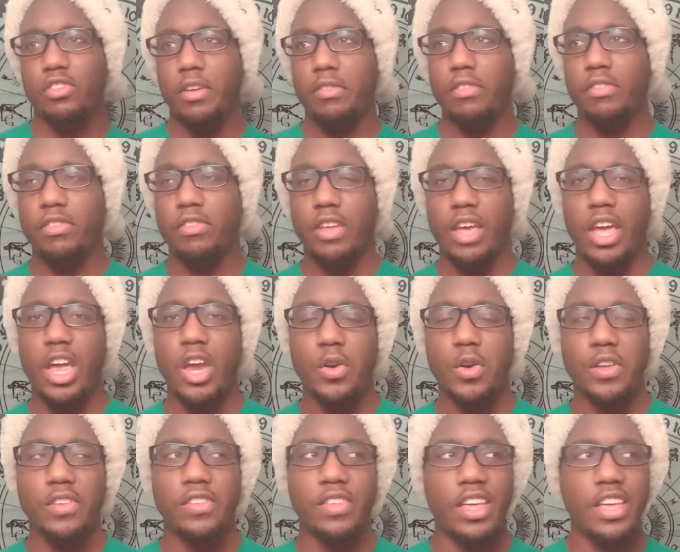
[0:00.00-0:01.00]
shifts into
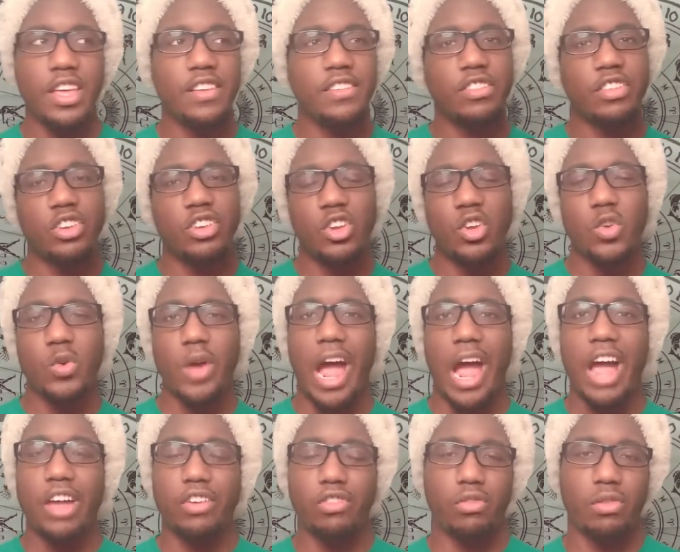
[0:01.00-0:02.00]
Aries, it's the
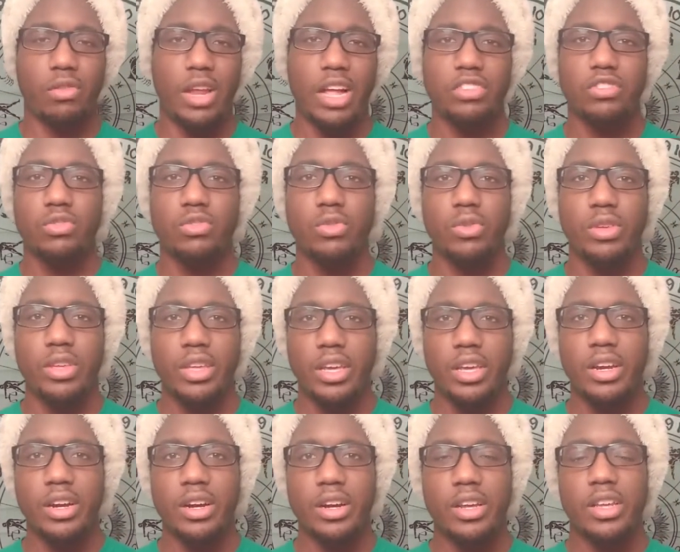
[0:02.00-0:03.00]
new astrological
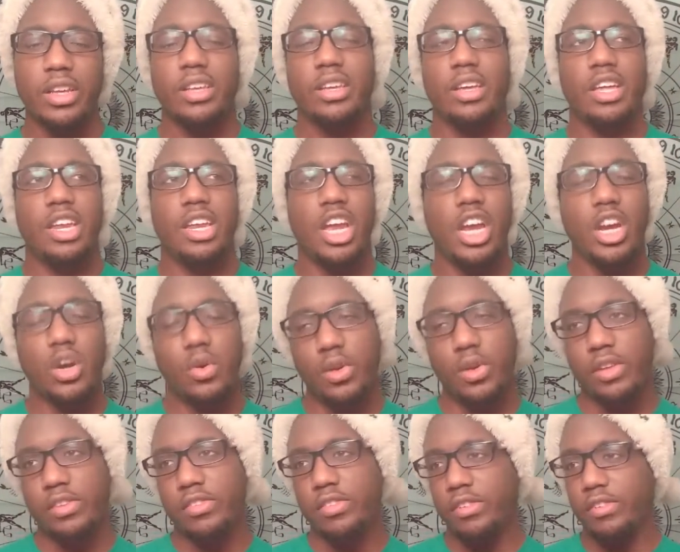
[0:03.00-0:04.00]
year. And
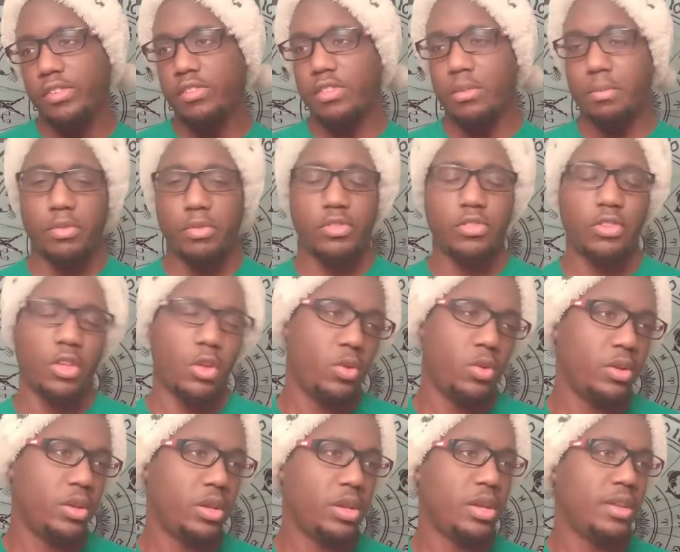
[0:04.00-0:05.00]
Aries is the
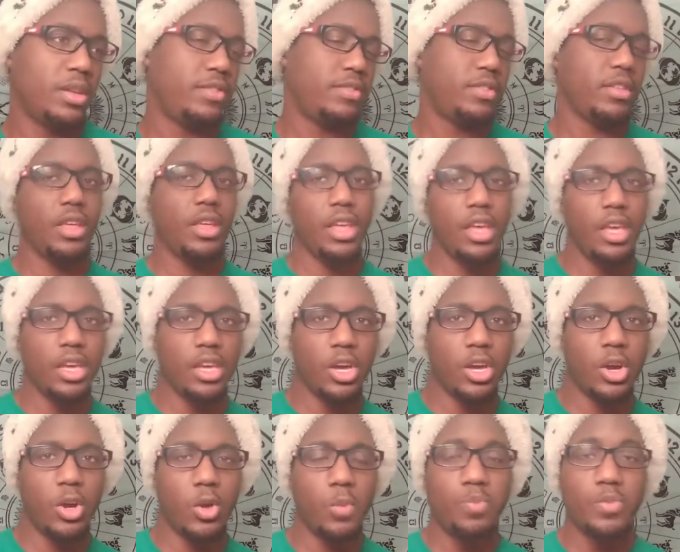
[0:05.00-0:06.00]
persona, it's the
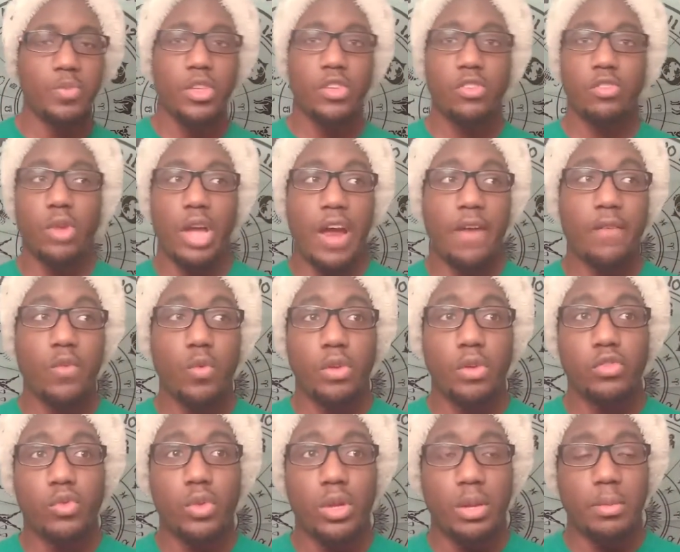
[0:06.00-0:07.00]
ego. So
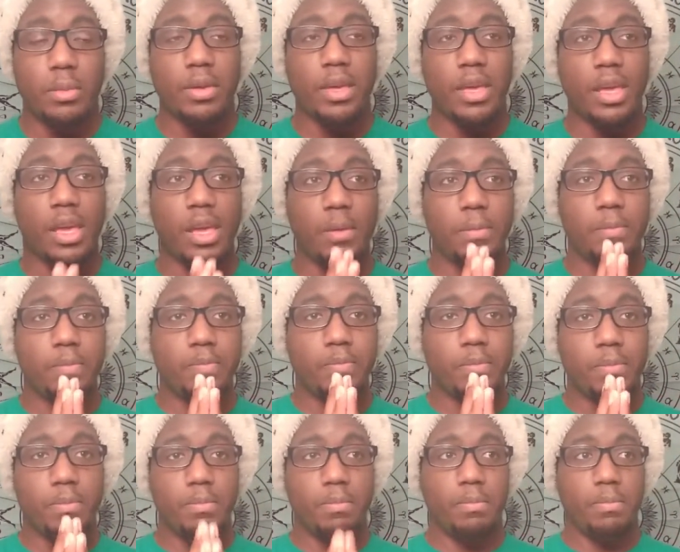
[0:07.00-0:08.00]
everyone's going to be
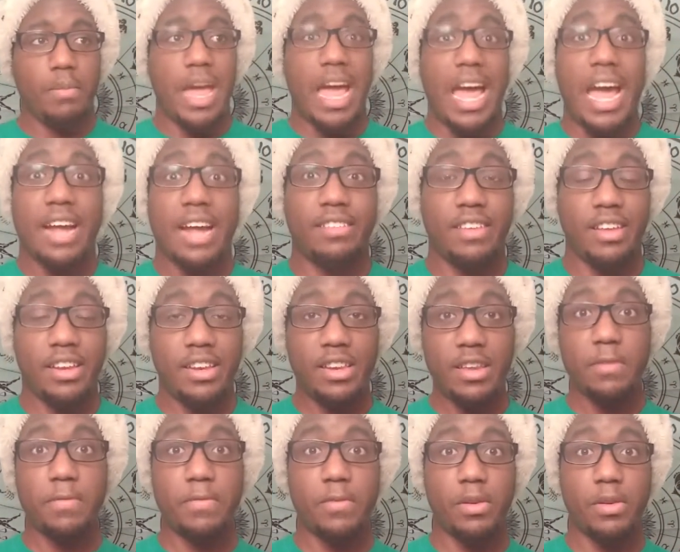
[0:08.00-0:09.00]

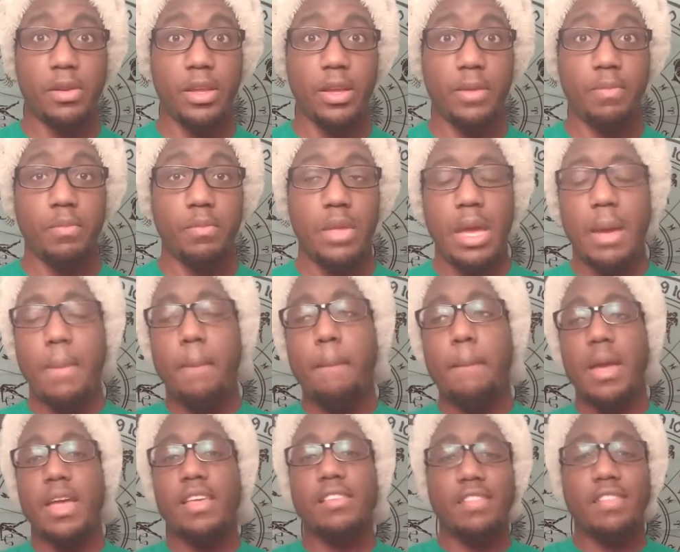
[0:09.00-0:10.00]
acting differently.
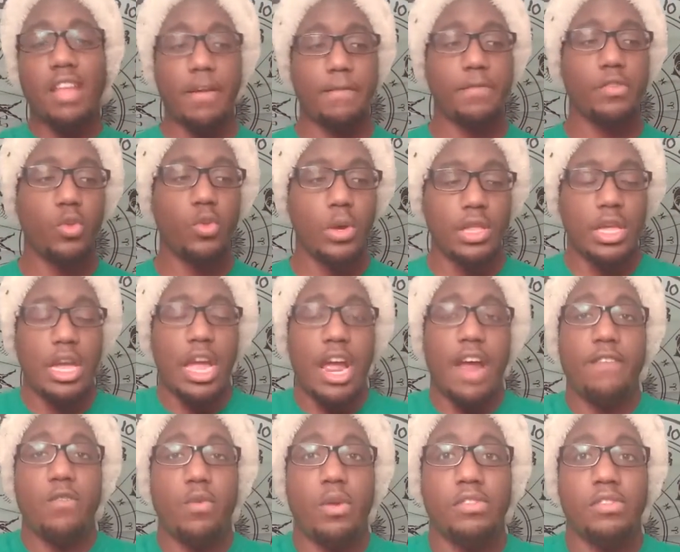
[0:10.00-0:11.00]
And based off of the way that
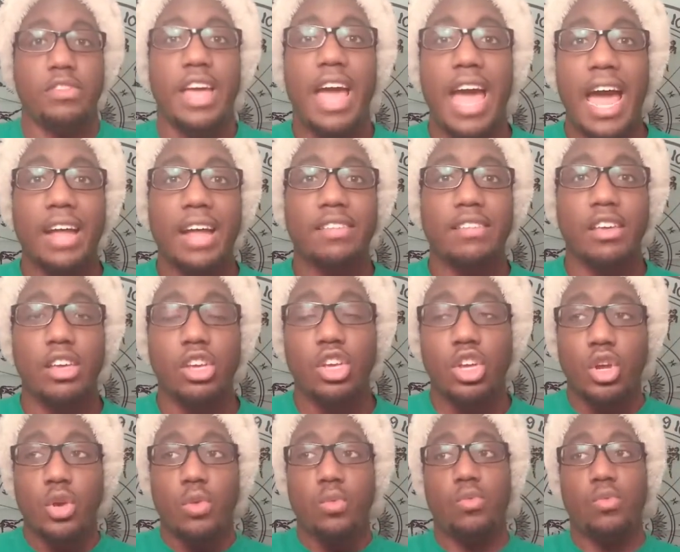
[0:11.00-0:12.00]
everyone's
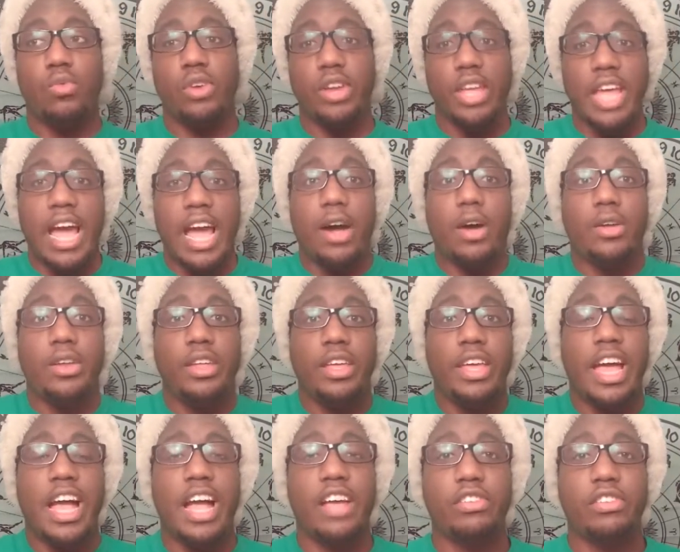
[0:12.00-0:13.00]
acting,
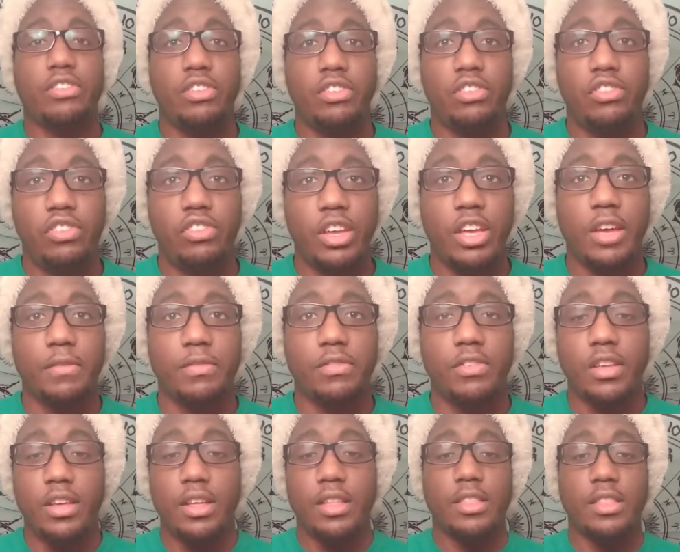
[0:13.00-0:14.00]
reality has to
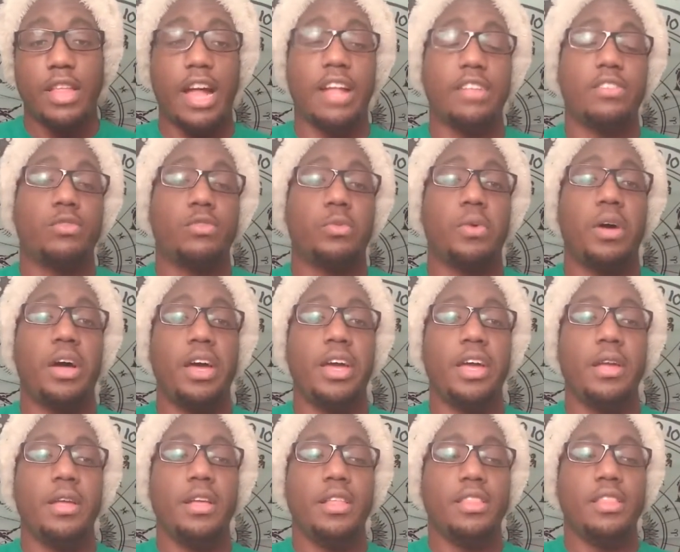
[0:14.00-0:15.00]
shift. That's
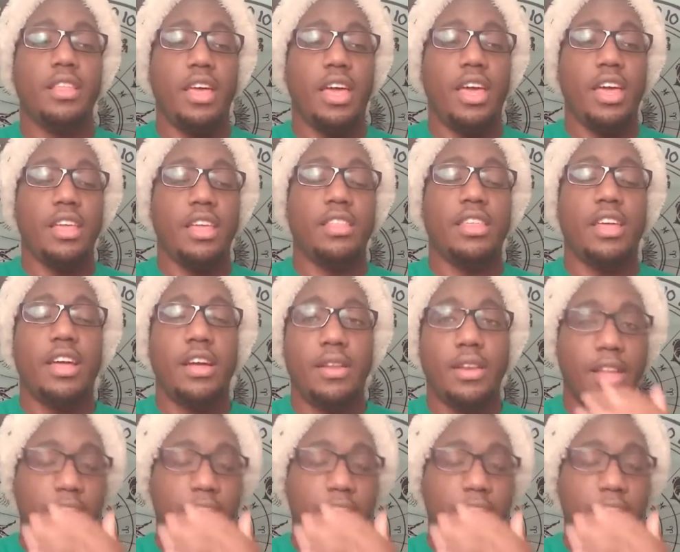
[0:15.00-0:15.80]
why the eighth